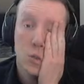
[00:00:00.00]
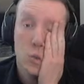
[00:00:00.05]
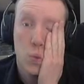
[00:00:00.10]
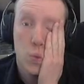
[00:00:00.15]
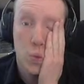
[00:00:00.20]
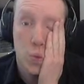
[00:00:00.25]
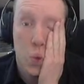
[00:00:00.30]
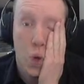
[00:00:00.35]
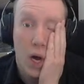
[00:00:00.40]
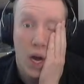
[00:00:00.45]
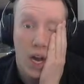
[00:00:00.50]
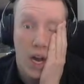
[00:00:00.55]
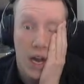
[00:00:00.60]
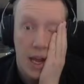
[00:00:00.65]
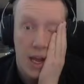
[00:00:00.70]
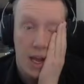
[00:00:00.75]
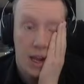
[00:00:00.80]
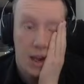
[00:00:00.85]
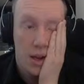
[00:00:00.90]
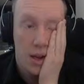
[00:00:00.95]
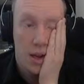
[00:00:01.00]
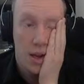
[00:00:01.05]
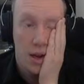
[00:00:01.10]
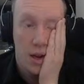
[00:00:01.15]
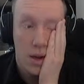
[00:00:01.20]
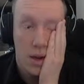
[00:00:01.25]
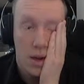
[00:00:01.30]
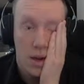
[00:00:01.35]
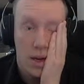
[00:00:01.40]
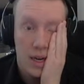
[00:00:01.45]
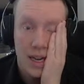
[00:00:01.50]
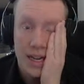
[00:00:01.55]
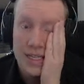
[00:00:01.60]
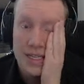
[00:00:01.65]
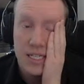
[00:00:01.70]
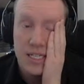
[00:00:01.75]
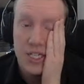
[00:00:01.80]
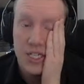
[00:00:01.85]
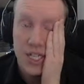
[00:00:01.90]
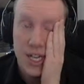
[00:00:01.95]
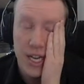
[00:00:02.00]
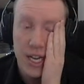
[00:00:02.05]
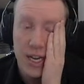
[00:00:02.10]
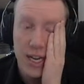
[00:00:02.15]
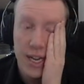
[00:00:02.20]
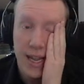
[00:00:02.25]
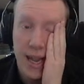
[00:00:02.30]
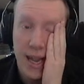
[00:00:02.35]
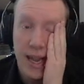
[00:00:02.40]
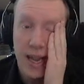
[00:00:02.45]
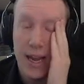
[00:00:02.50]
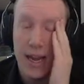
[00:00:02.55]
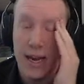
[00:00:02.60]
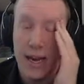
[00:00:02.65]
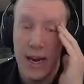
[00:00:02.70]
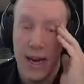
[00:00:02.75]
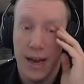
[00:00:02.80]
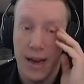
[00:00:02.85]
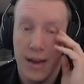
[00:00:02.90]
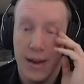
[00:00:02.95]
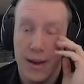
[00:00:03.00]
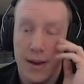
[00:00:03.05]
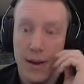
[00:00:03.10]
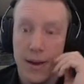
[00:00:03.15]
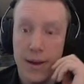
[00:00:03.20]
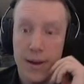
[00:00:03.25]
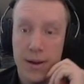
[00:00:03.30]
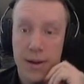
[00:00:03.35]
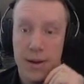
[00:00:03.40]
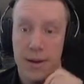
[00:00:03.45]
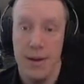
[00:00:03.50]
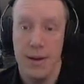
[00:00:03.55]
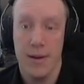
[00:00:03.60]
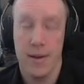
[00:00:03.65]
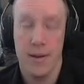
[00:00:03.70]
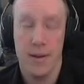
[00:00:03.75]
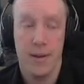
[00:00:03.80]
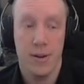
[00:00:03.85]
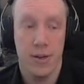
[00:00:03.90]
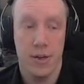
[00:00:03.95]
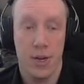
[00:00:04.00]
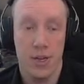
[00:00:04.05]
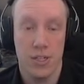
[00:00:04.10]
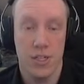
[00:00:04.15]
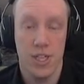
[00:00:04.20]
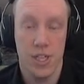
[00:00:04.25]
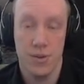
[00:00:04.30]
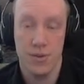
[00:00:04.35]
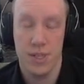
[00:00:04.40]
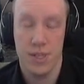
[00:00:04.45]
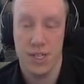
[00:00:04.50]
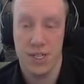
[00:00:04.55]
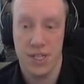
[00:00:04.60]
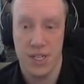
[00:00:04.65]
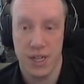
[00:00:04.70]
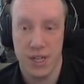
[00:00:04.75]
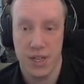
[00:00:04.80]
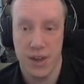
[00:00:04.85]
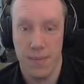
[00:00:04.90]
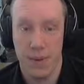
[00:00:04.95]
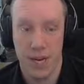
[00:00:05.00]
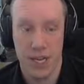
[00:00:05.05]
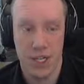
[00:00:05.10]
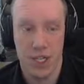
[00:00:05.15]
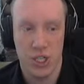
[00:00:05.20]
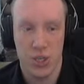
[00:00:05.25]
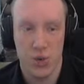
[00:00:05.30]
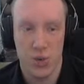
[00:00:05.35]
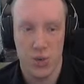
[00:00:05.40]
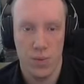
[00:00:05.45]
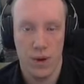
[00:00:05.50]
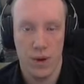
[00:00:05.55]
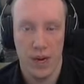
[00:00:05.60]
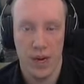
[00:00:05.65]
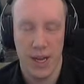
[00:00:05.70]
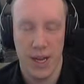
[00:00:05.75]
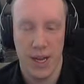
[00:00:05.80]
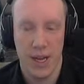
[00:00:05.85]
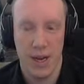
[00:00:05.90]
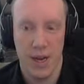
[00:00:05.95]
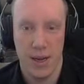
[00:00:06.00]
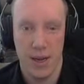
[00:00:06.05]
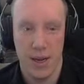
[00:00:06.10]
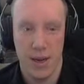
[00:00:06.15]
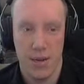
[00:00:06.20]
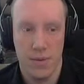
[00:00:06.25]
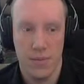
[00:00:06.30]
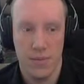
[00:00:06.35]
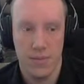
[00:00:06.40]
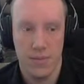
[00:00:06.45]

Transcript: Why? That's a cheating AI. Not using Sucker Punch when I